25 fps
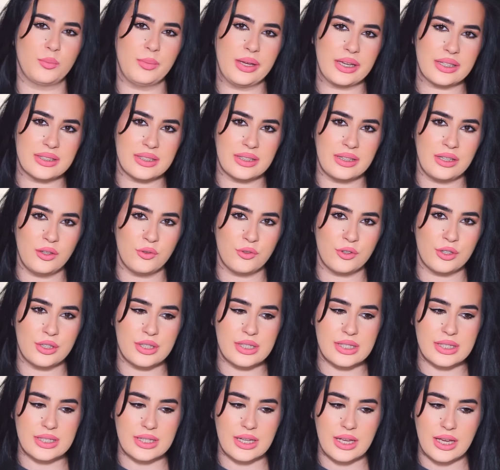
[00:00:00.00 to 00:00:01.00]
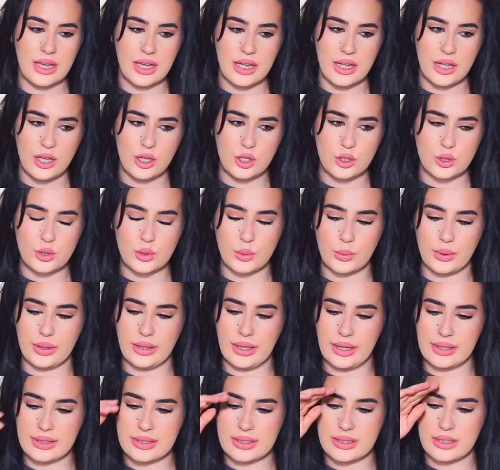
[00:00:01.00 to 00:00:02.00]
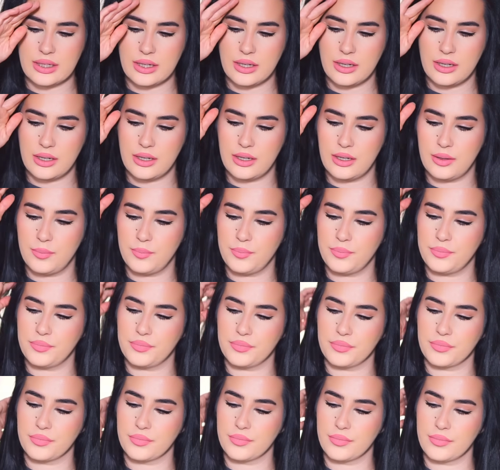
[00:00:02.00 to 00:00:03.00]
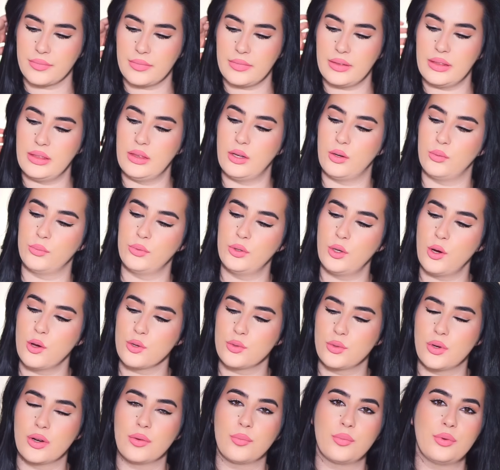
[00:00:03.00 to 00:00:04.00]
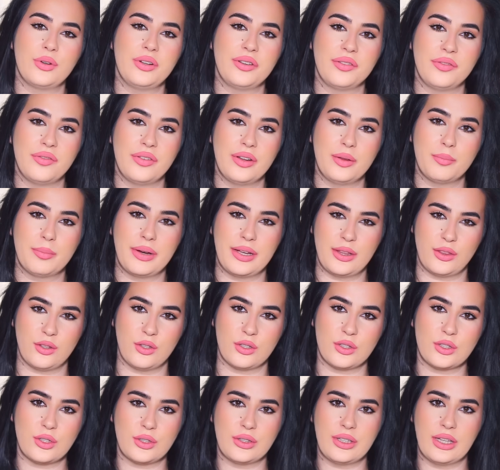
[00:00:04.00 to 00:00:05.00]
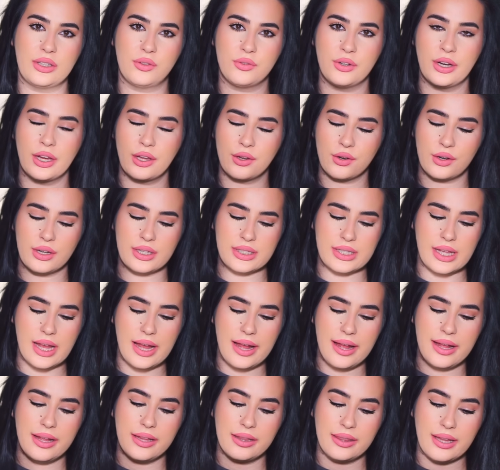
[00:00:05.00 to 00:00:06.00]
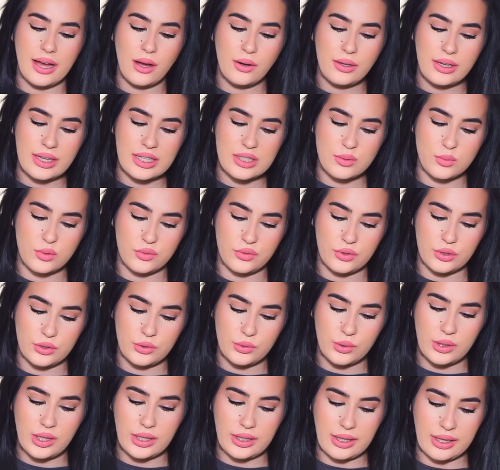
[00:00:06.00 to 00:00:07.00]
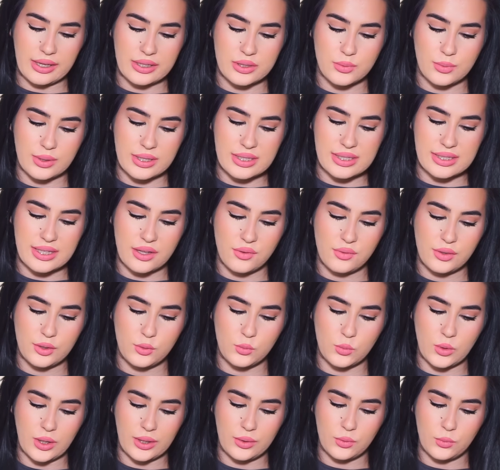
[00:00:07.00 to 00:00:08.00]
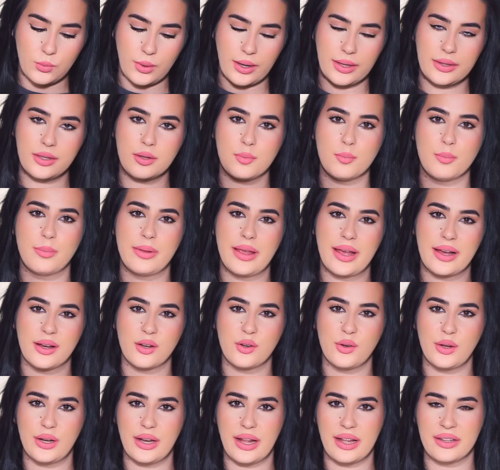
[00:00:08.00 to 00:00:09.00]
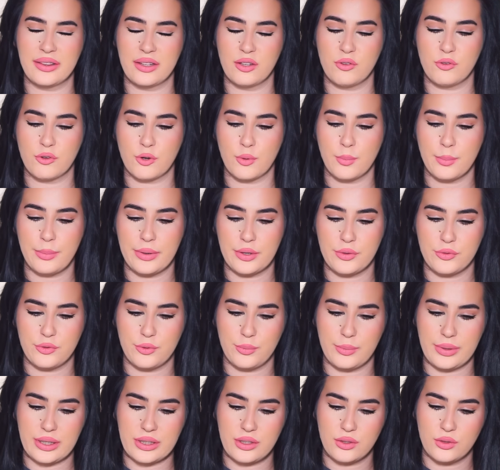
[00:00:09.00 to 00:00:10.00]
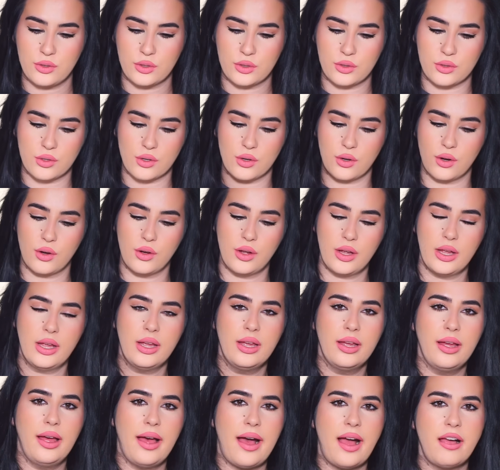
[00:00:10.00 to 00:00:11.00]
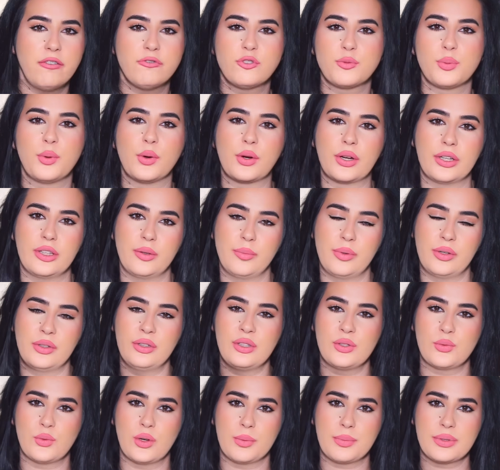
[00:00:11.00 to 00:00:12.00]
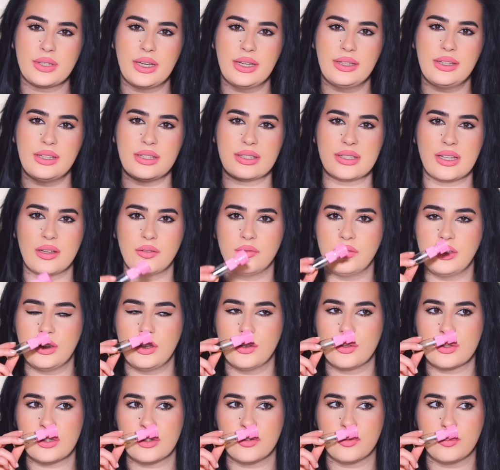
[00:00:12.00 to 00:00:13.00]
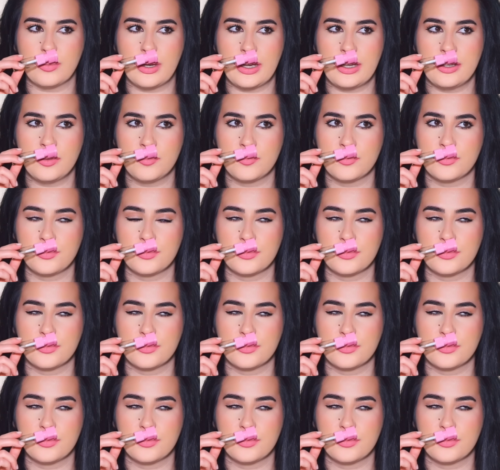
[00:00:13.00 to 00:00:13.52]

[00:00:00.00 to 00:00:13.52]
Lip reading: makes a difference. So yes, no, those were briefly my thoughts on that fragrance. Now let's move on to the next one, 711 Bianco Latte from Parfumat.ro. I've spoken about this website in some videos of mine.